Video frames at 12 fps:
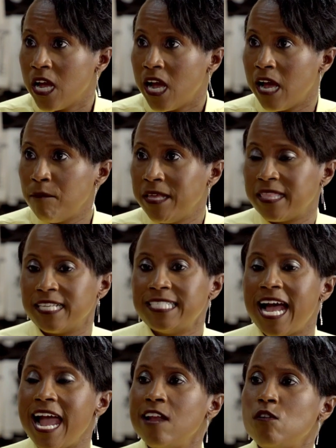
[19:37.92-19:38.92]
I mean, the
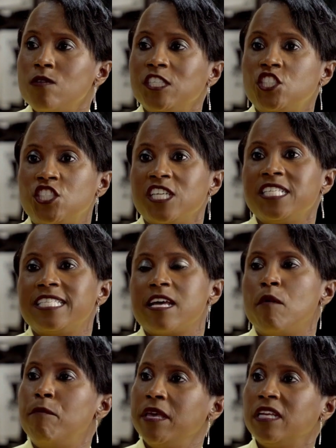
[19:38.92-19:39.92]
title is just the
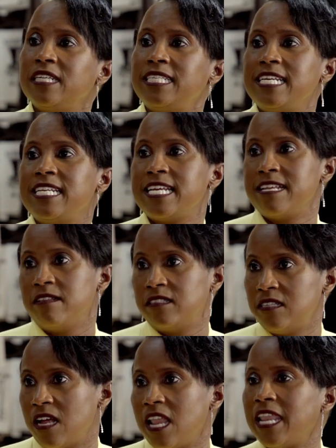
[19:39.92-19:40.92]
ability to
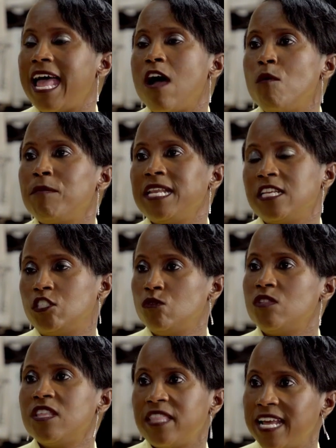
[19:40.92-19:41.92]
to allow me to do
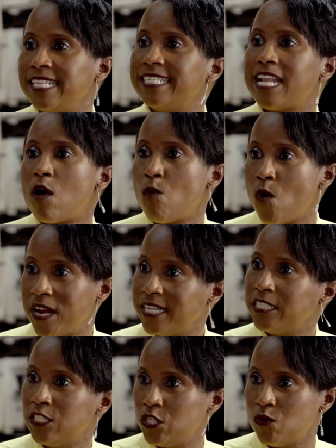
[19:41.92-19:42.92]
the things that I wanted
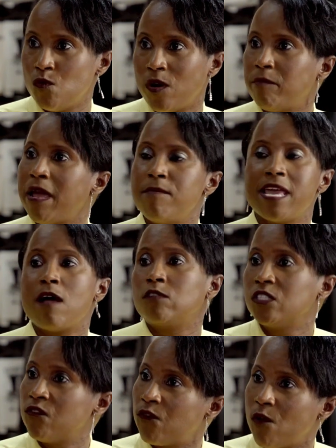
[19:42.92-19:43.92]
to do when maybe I
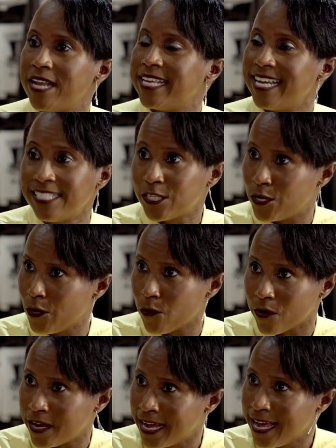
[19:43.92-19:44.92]
was the front desk
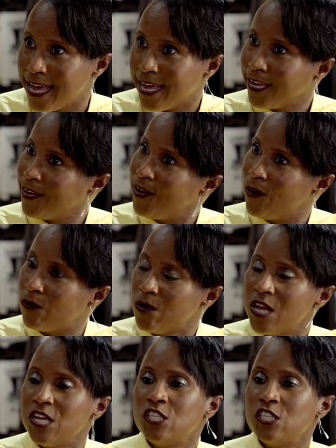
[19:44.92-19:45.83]
clerk, you know?